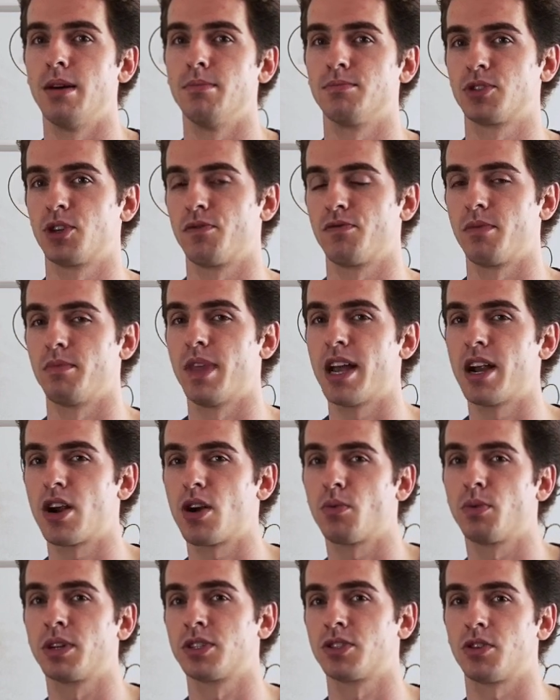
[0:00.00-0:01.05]
So from there,
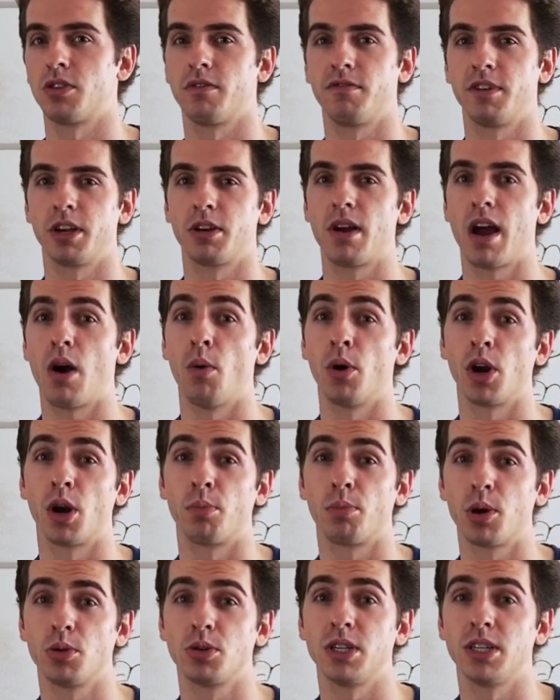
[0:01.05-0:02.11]
we can sort of figure out what our
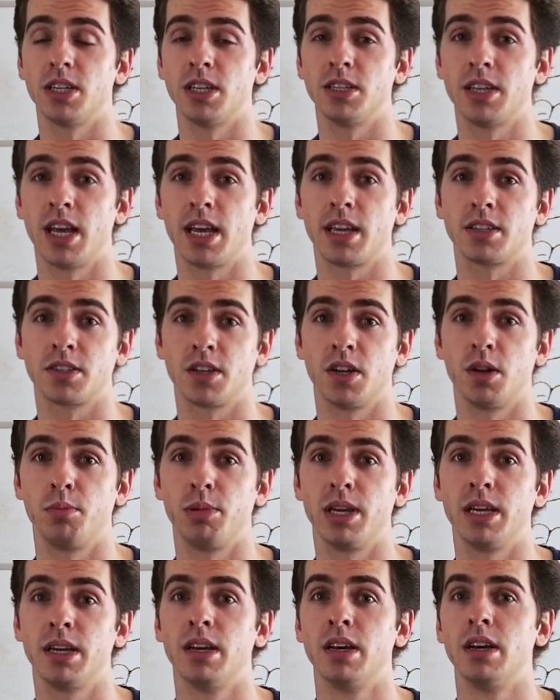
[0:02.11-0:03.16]
protein intake is going to
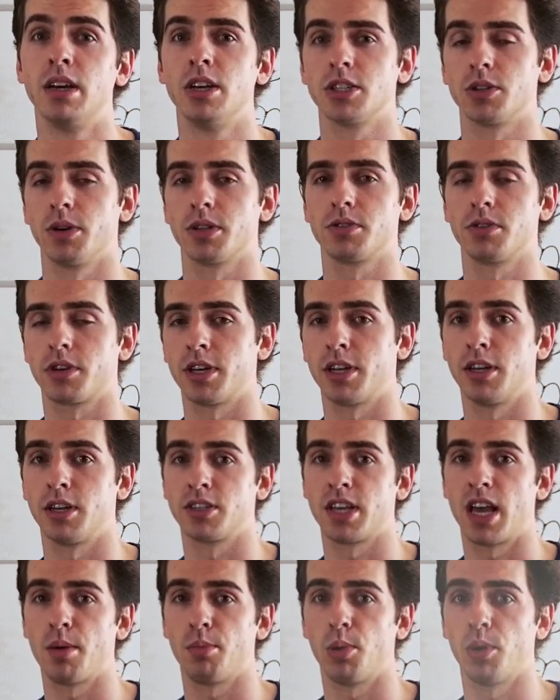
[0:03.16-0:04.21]
be. So let's look at an
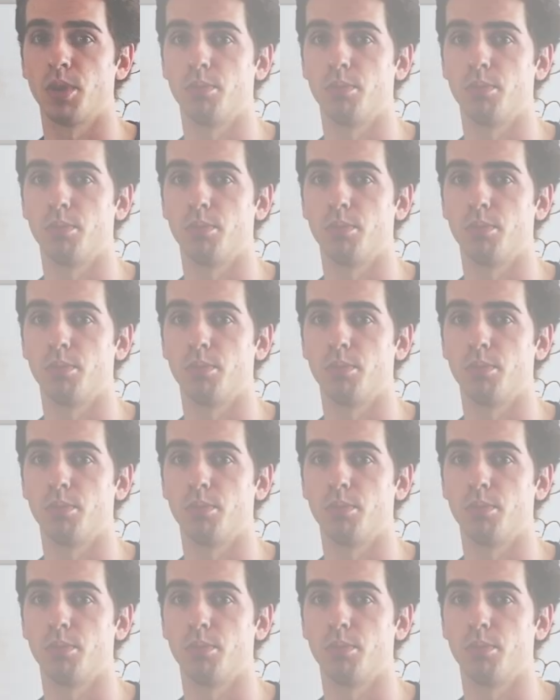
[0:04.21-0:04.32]
example on the